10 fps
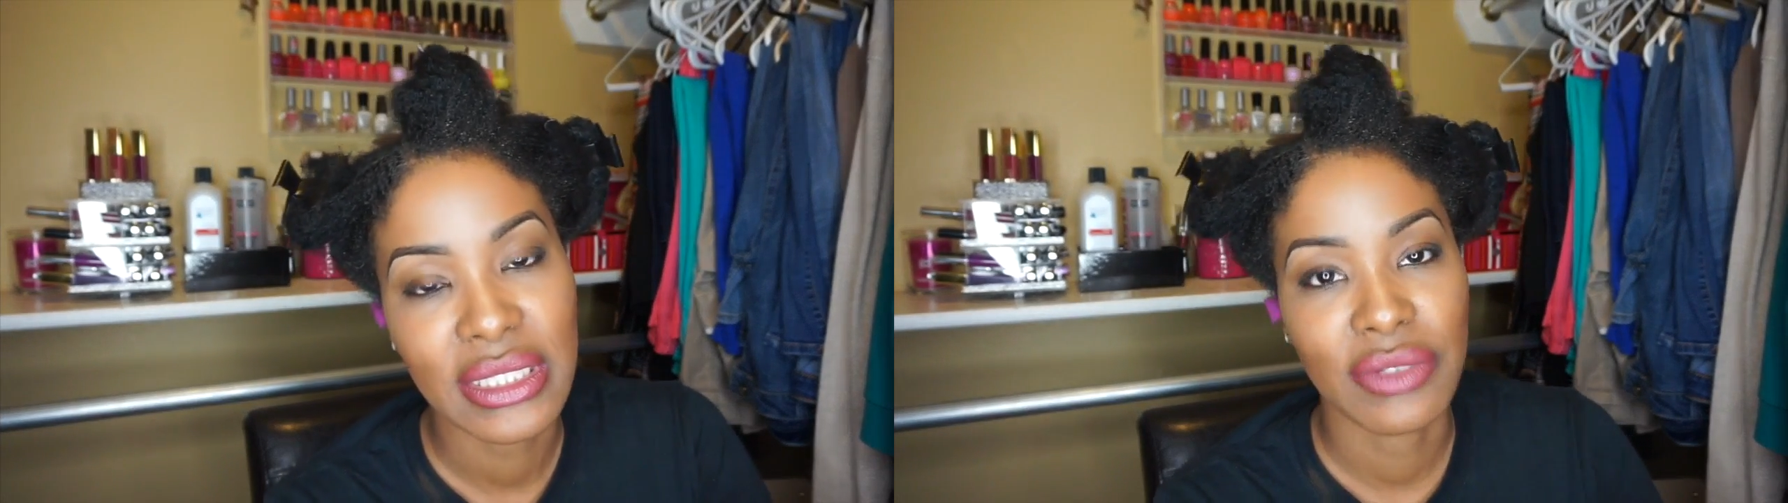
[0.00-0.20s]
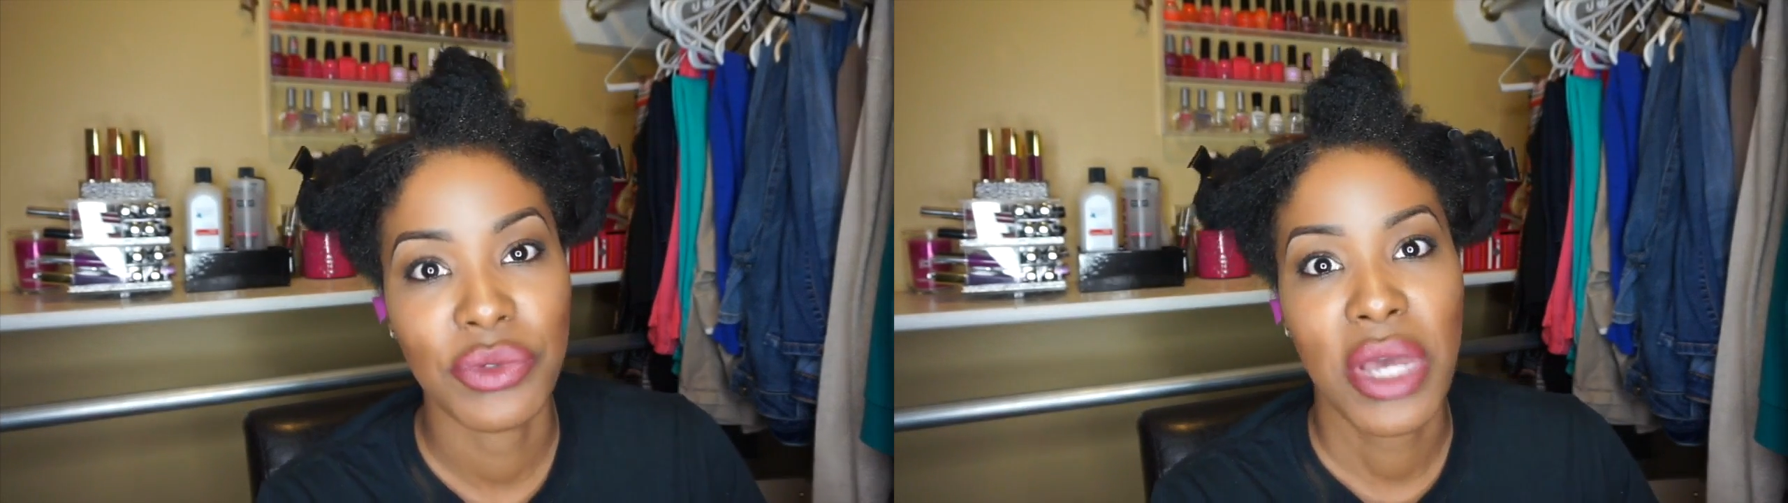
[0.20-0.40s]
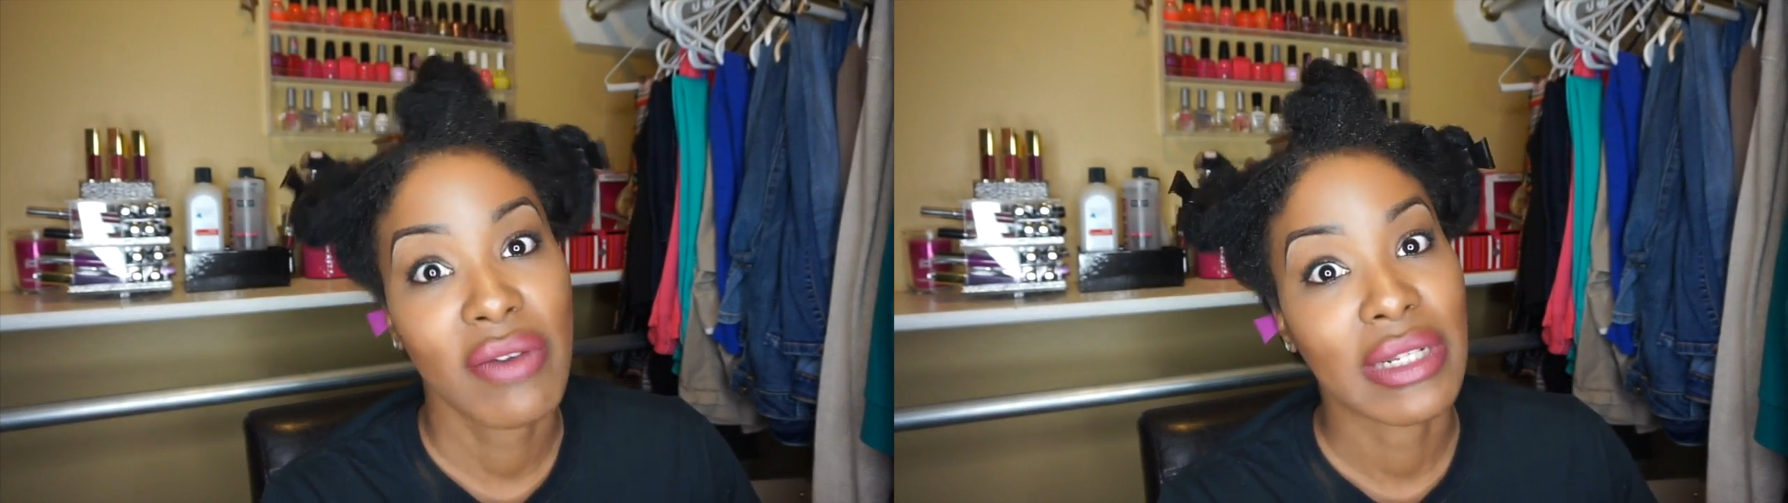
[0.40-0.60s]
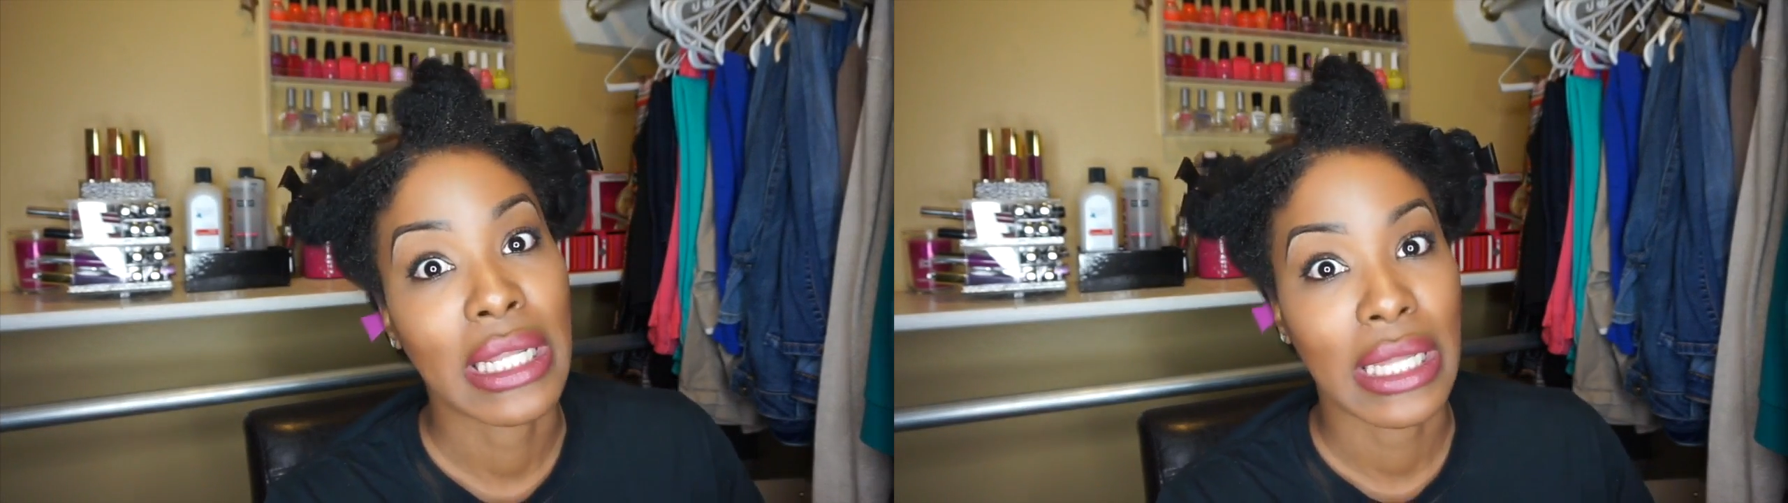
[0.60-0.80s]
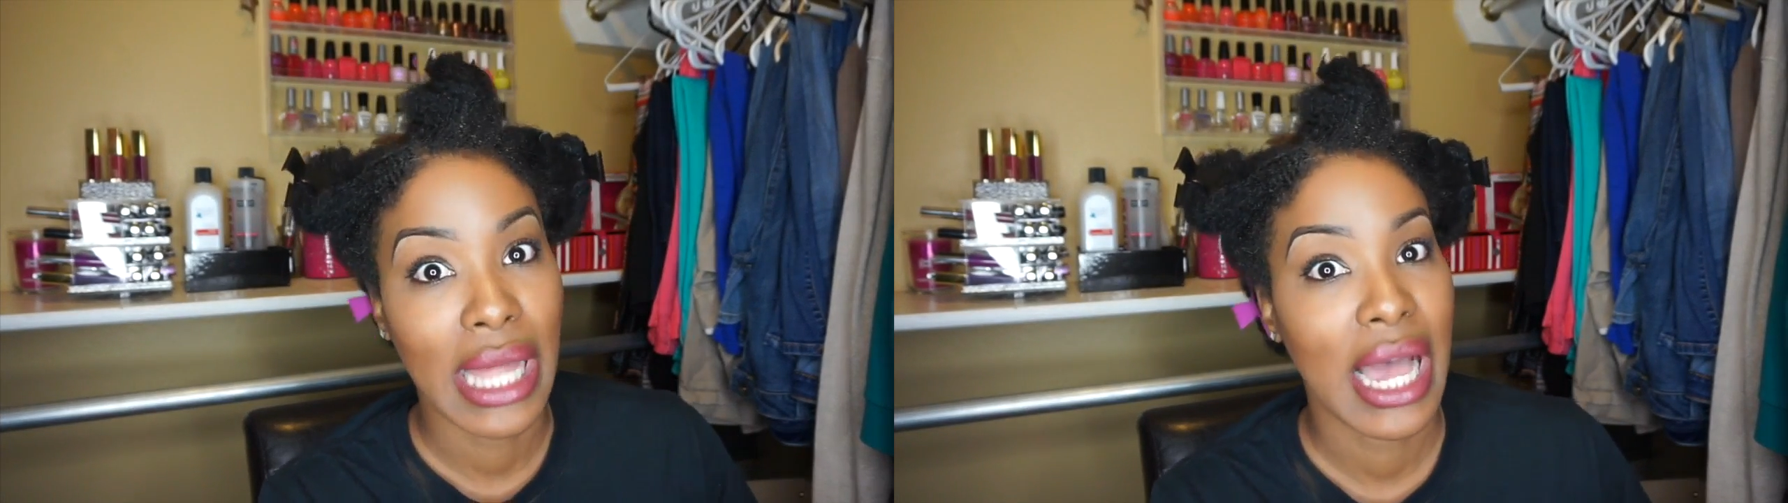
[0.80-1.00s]
If you have
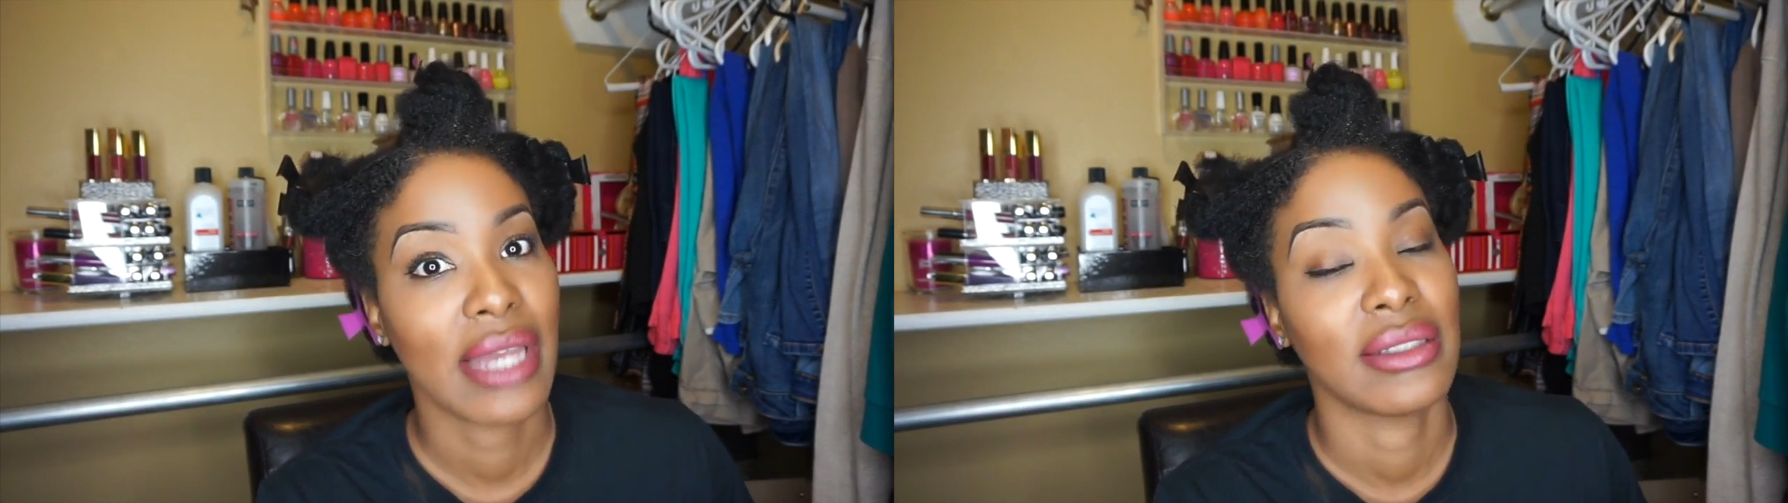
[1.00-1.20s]
a lot